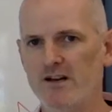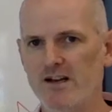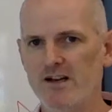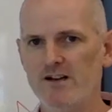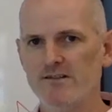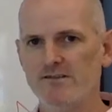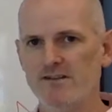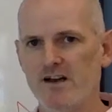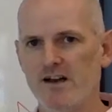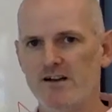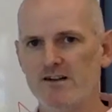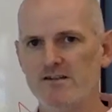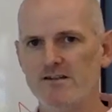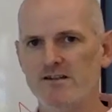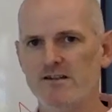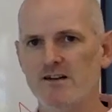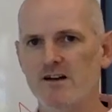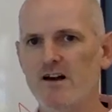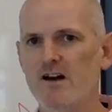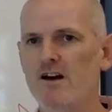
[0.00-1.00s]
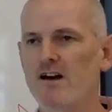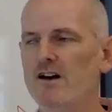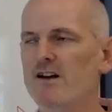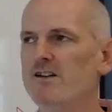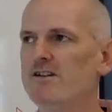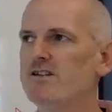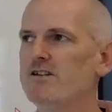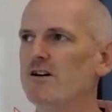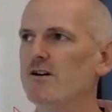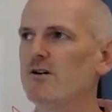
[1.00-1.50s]
gives us.
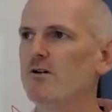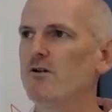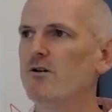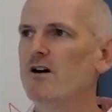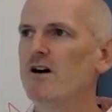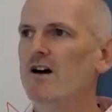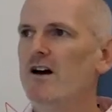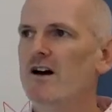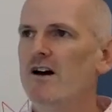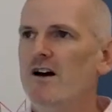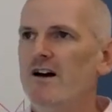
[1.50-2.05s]
So